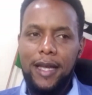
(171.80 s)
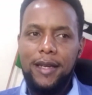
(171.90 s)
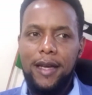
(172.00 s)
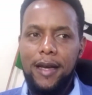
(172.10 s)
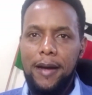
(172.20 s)

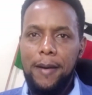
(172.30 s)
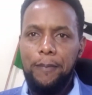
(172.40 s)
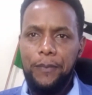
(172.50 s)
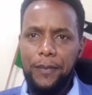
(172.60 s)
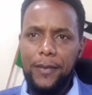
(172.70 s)
And
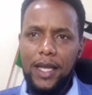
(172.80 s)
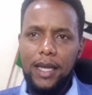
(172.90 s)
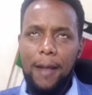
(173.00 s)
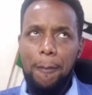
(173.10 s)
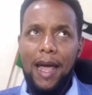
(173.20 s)

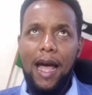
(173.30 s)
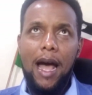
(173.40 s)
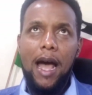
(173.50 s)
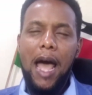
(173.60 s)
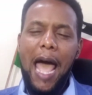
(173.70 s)

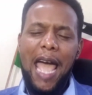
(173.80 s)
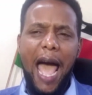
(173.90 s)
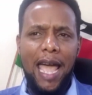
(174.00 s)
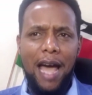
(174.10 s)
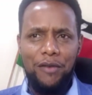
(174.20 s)
I
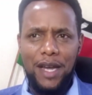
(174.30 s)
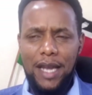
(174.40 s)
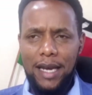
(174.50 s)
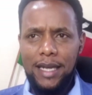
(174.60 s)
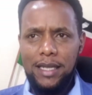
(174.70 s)
have read
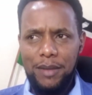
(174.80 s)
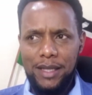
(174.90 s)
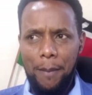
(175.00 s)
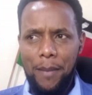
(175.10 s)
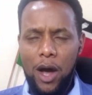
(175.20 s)
a little
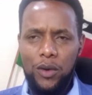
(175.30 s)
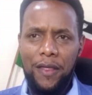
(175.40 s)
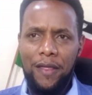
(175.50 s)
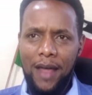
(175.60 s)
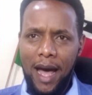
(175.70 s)
bit about
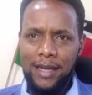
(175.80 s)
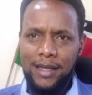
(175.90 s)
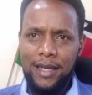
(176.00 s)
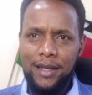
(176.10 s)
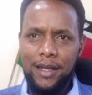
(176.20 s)
that.
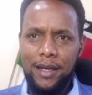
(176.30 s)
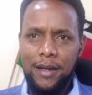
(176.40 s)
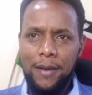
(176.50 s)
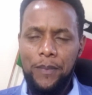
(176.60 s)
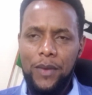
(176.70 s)
And
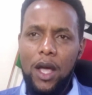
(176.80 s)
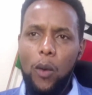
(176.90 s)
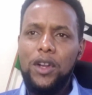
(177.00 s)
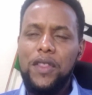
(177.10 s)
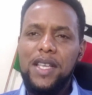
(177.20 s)

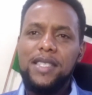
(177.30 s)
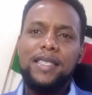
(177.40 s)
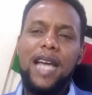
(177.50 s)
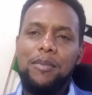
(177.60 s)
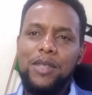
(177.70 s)
one of the things
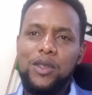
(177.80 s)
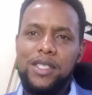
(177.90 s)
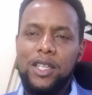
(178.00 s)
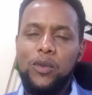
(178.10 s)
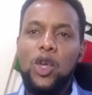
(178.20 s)
that comes out is
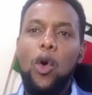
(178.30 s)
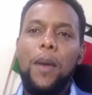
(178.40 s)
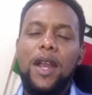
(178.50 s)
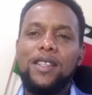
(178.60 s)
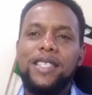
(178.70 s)
that we
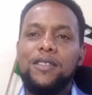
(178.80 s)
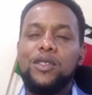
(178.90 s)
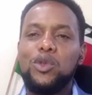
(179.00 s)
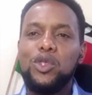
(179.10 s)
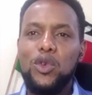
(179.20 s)
open
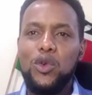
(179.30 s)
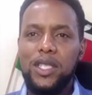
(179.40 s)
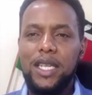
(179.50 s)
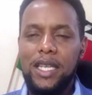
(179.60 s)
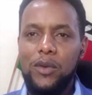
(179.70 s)
ourselves to
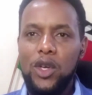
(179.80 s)
scrutiny.